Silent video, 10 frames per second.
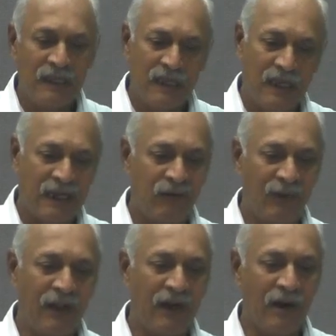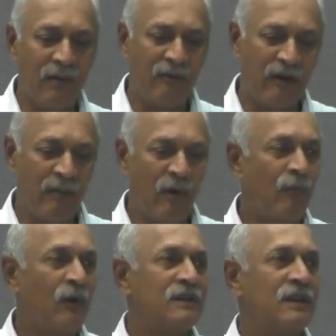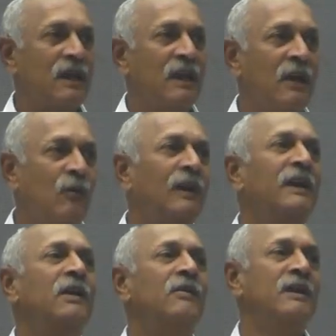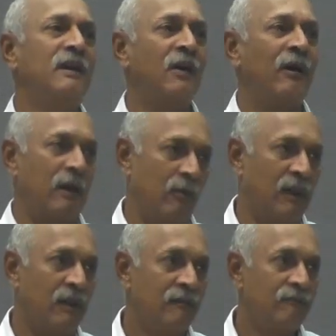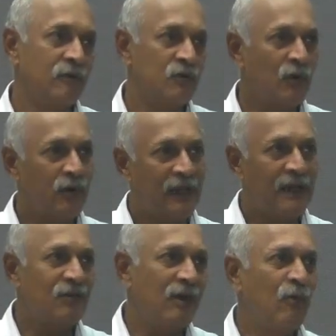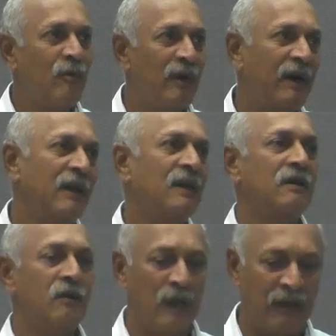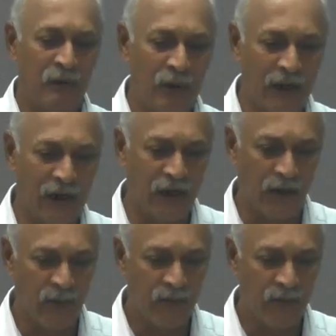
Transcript: 1200 mm was equally dividable. So that's why we made it 1200 mm.